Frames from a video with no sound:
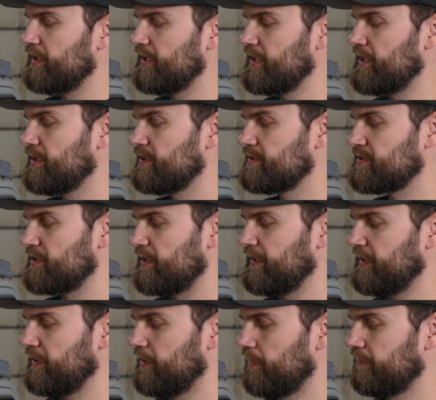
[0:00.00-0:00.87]
the
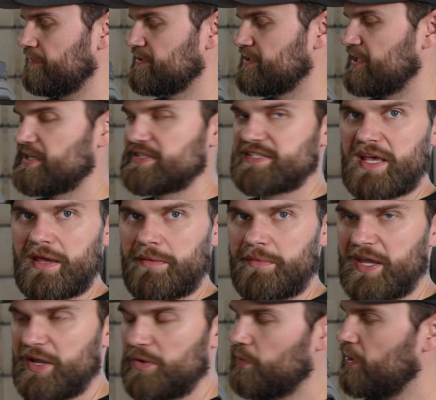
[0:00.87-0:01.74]
slightly oversized
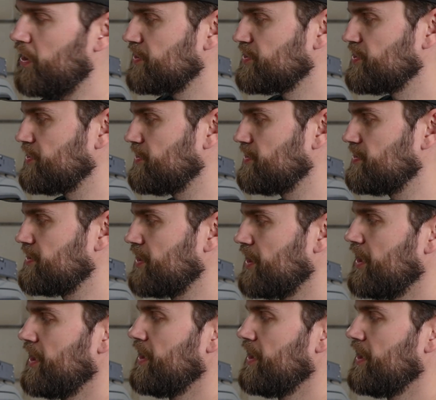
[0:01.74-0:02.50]
M8 washers.